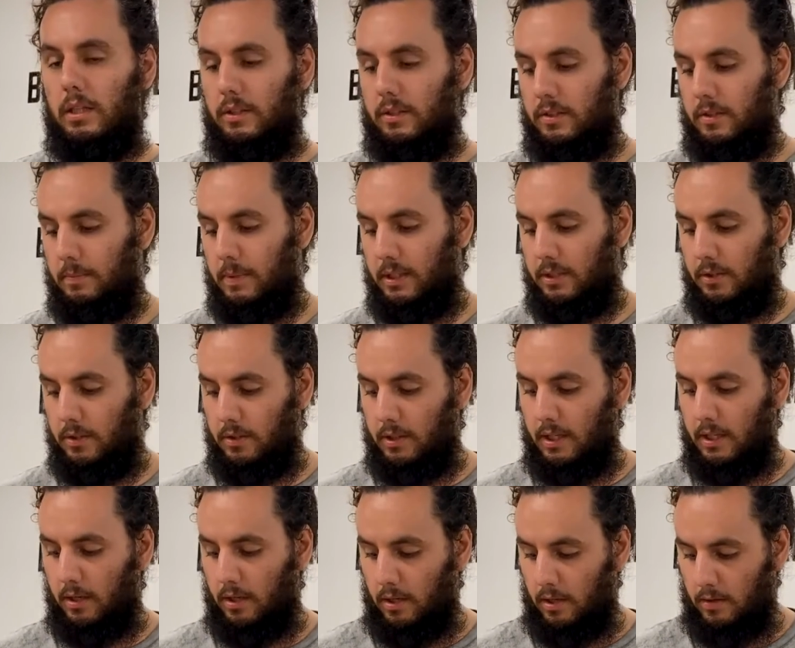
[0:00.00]
just to make sure
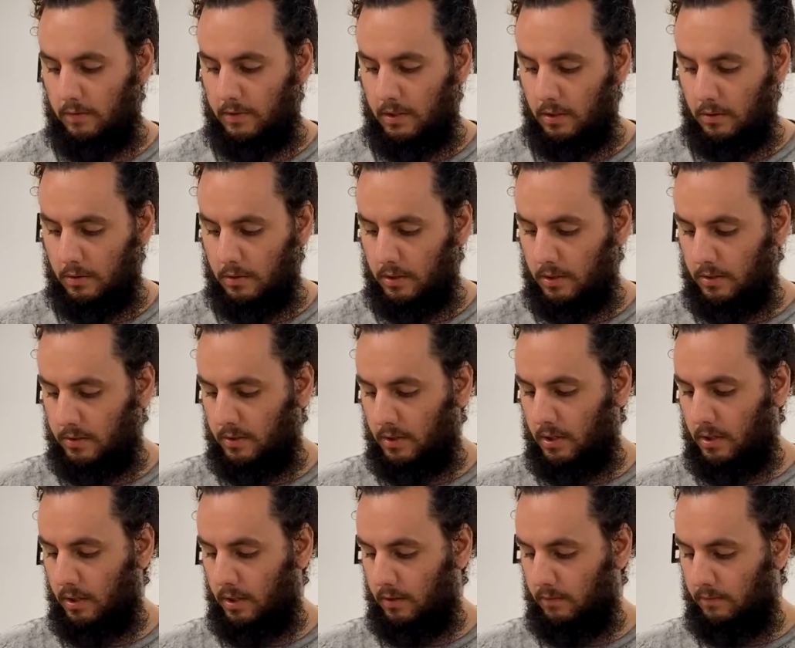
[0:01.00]
that all of the orders
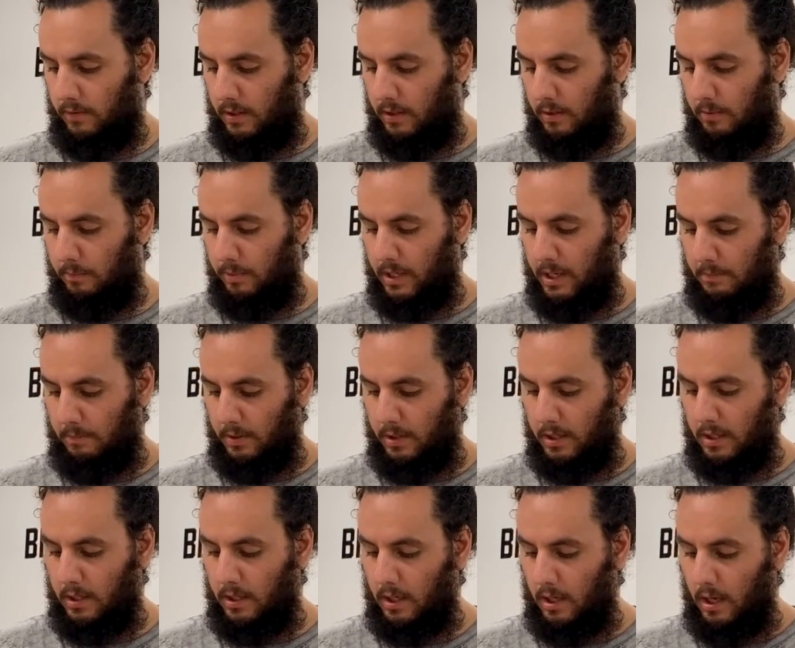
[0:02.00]
are configured
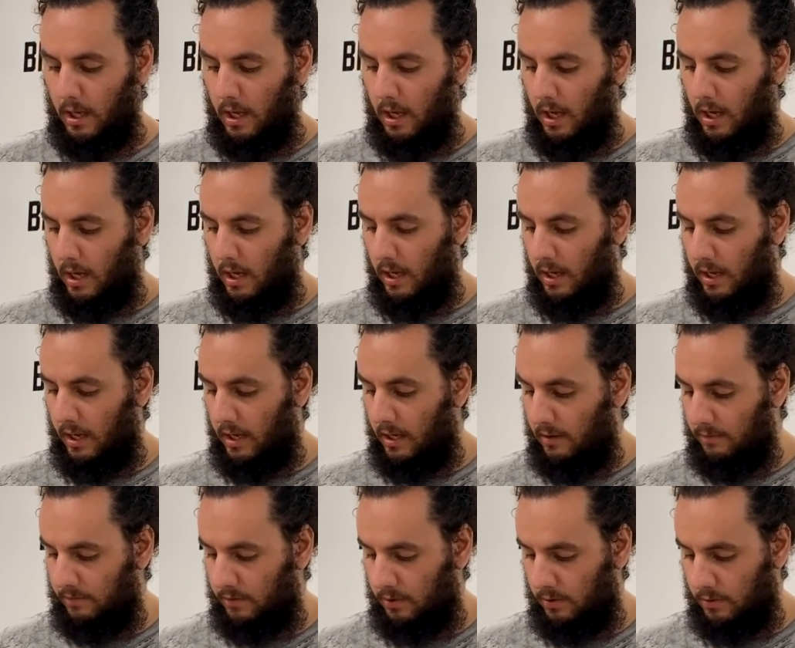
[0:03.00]
properly. I
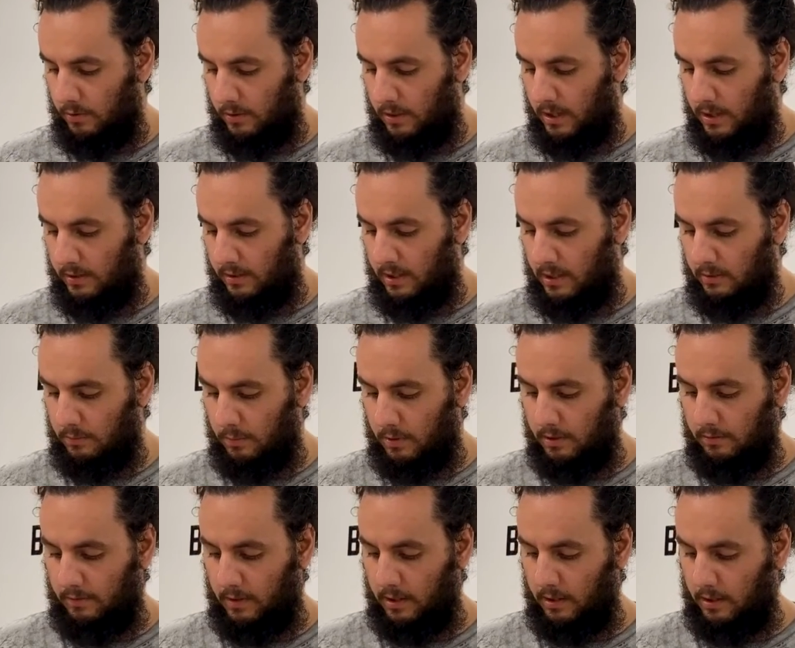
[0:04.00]
have to contact one
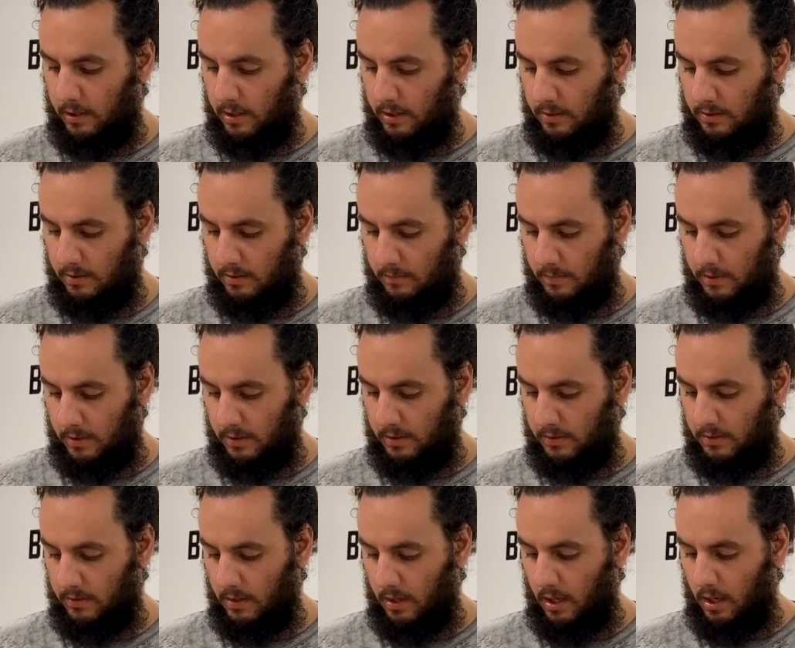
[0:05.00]
of our
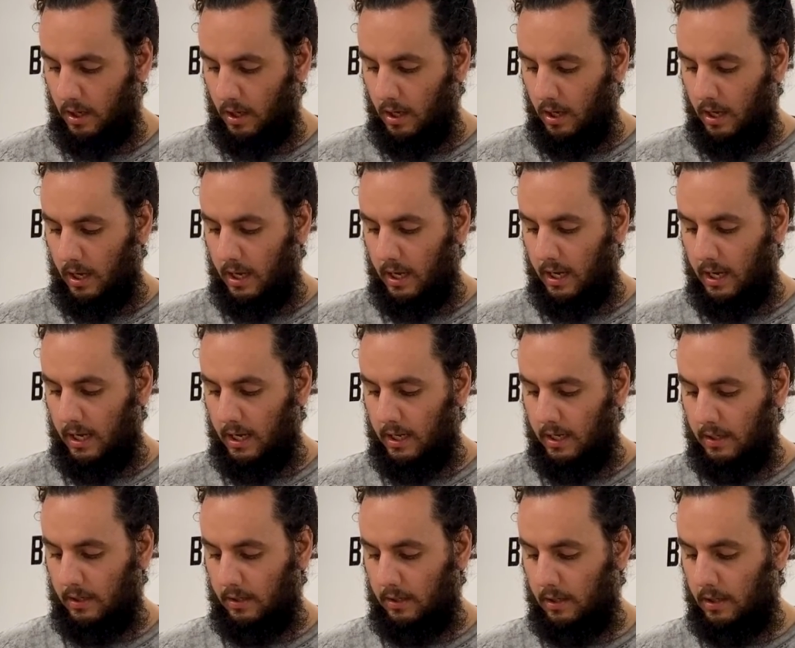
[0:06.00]
customers,
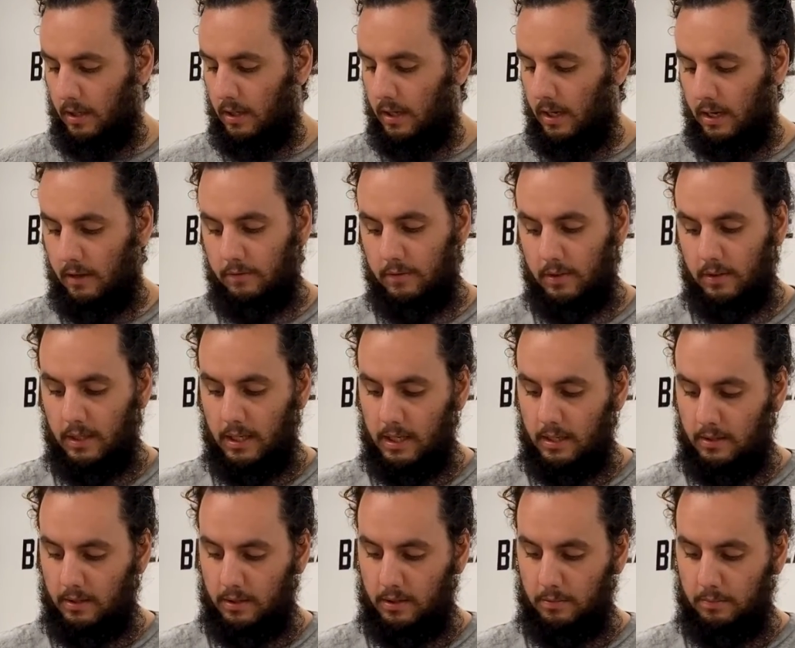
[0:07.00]
and after
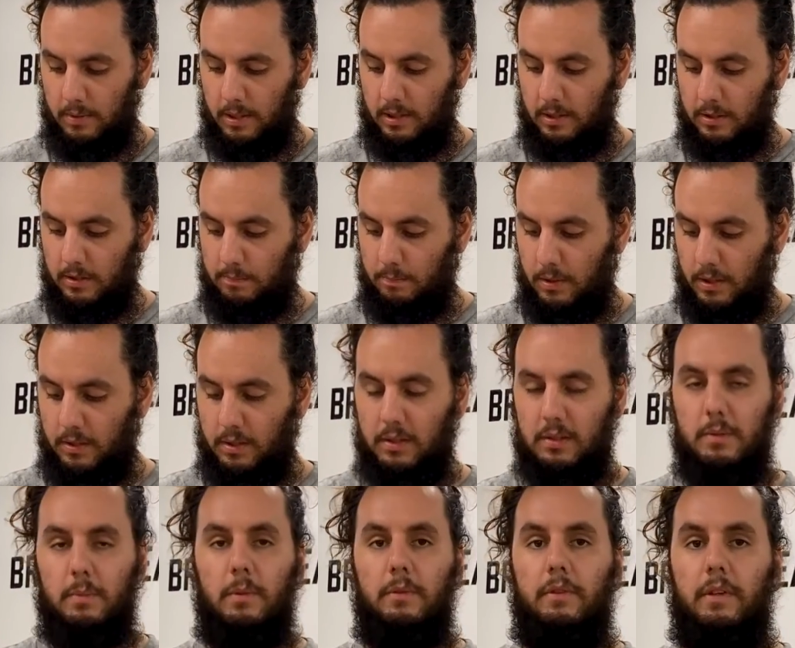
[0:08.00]
that, it'll be just printing
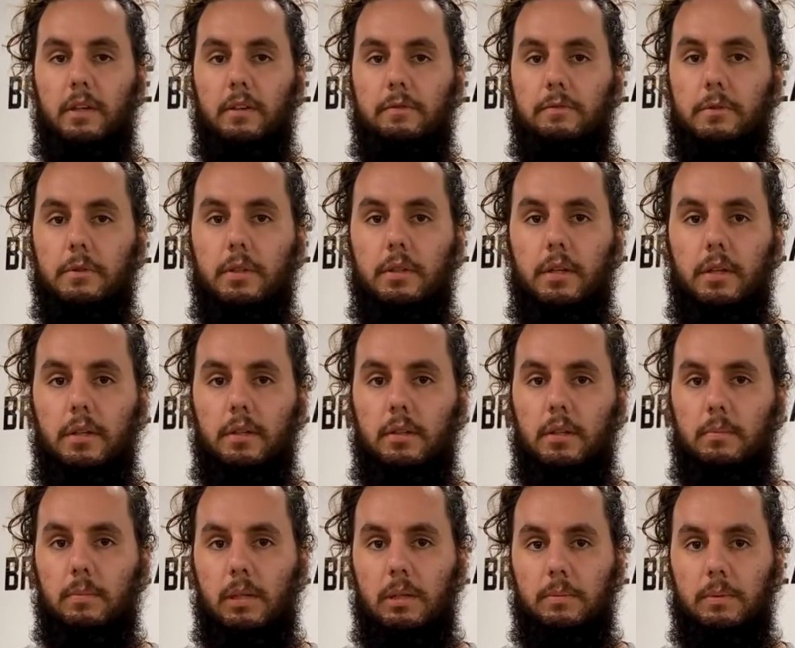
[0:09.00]
some of our full color
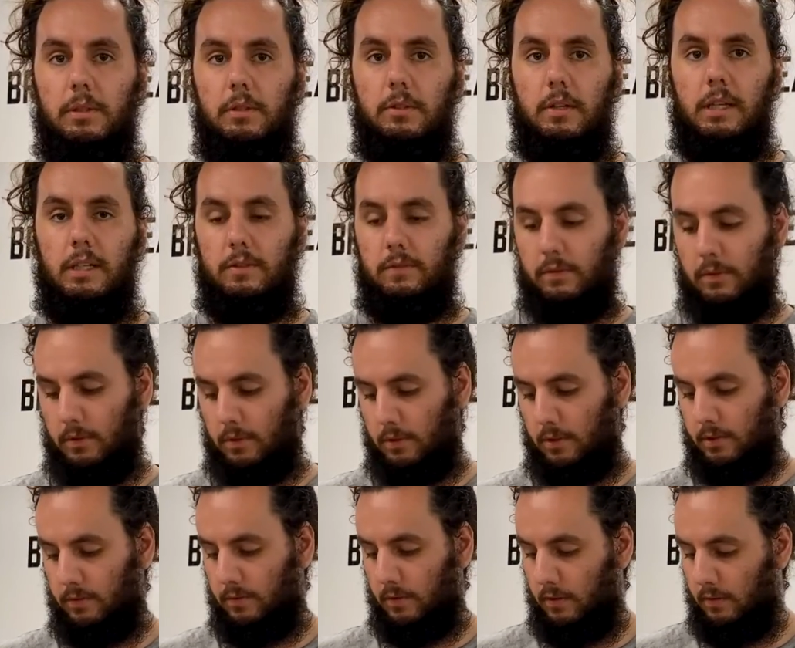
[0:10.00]
WWE transfer
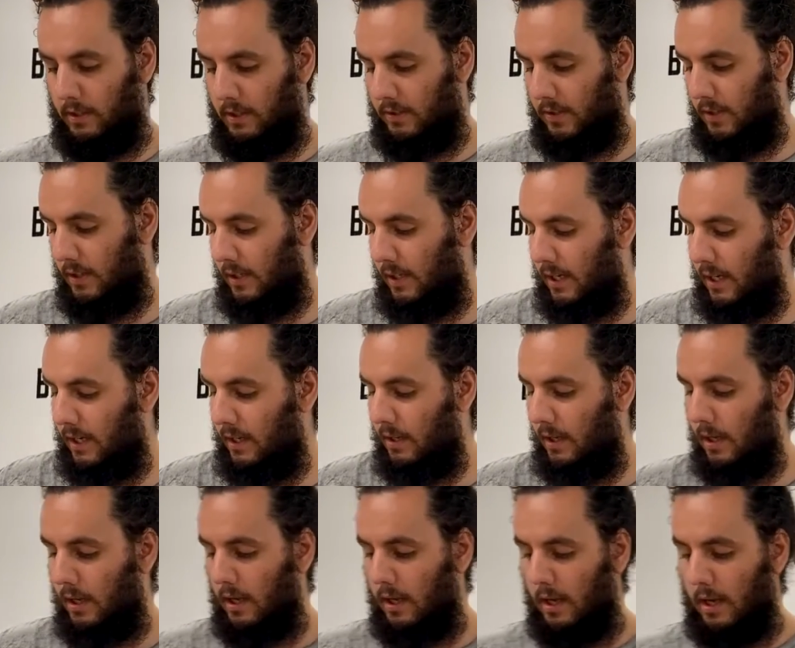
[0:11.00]
orders for the rest of the day.
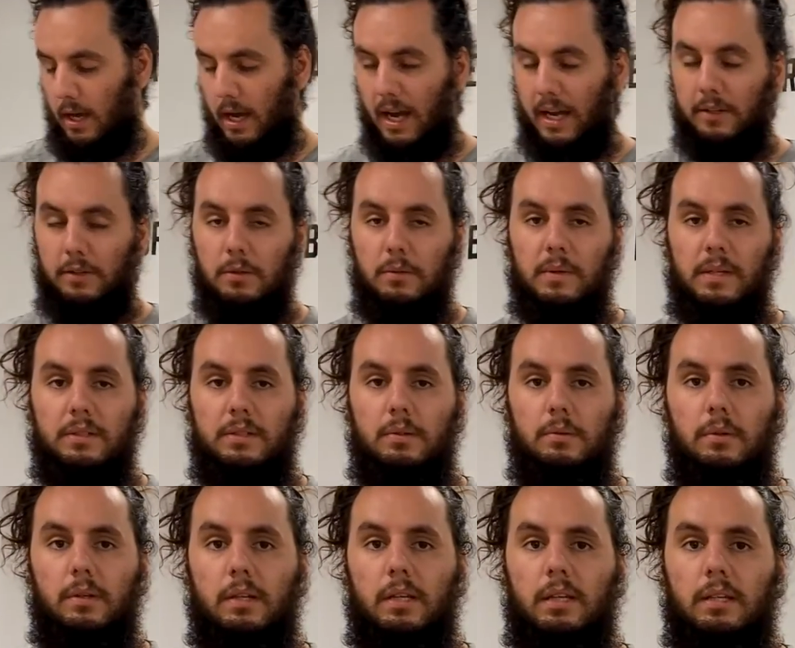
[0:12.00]
I do want to
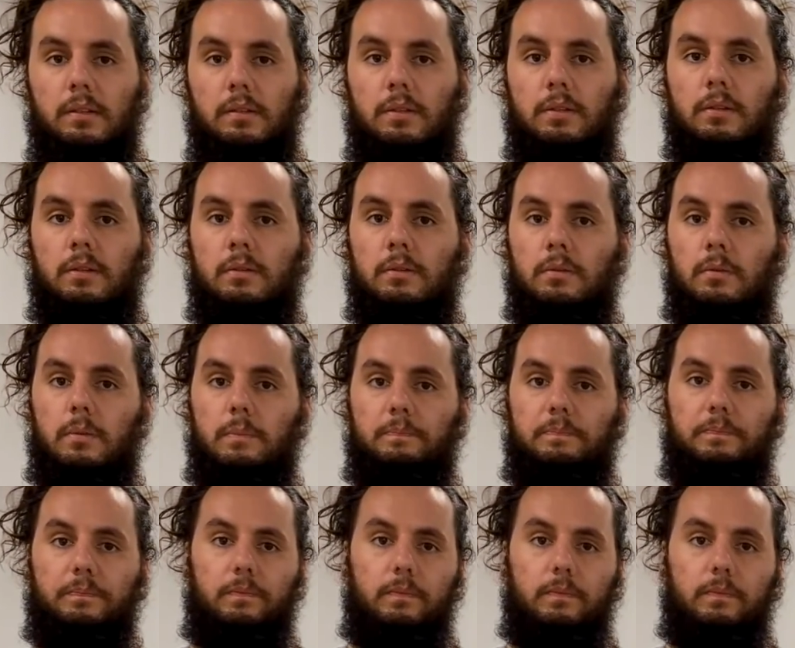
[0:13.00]
look into